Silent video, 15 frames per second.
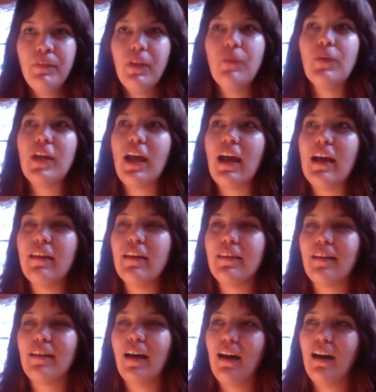What I
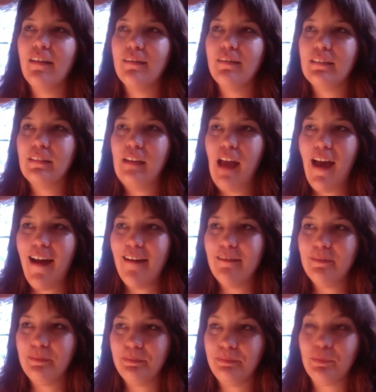thought,
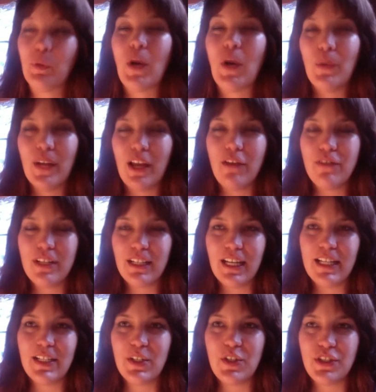um, well, what I felt
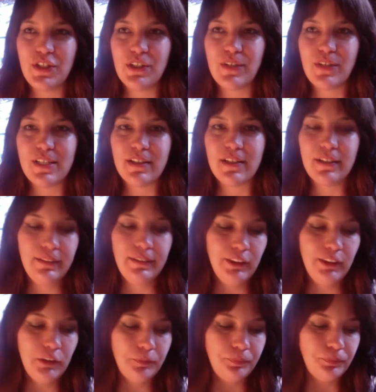guided to do is
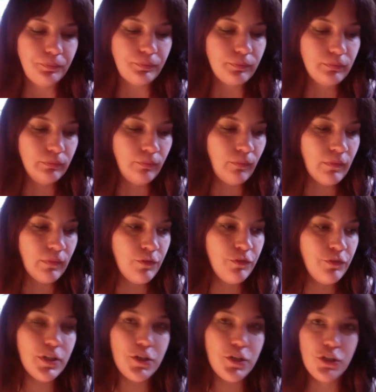
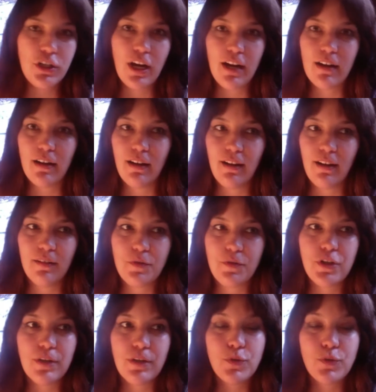first share, uh,
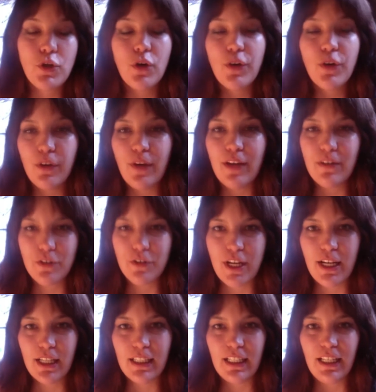sh show you
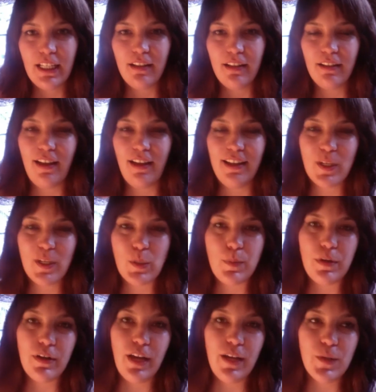energetically an
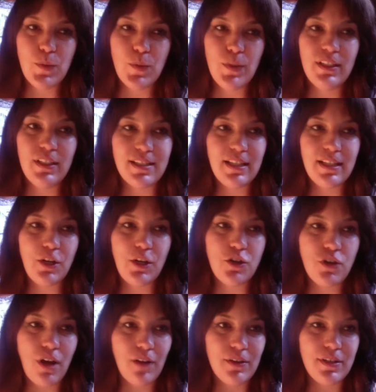experience with the ascended
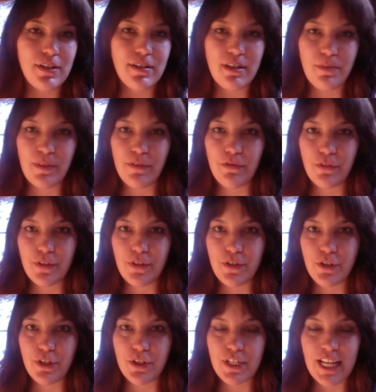chakra system and first
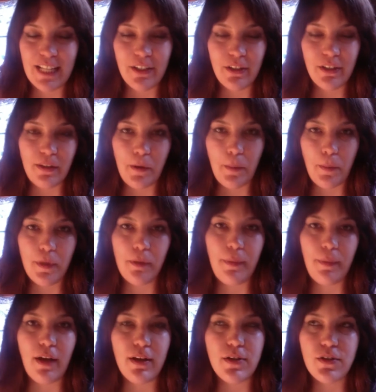just tell you a little bit
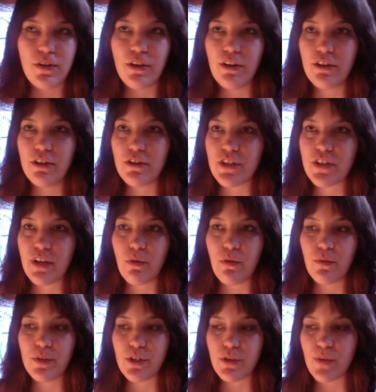about it so you understand what
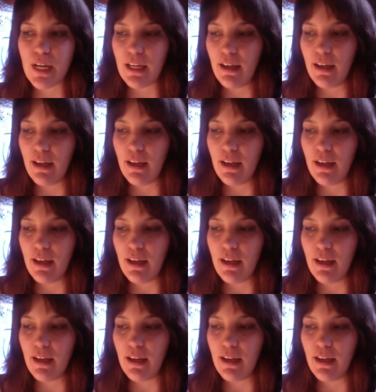we're doing.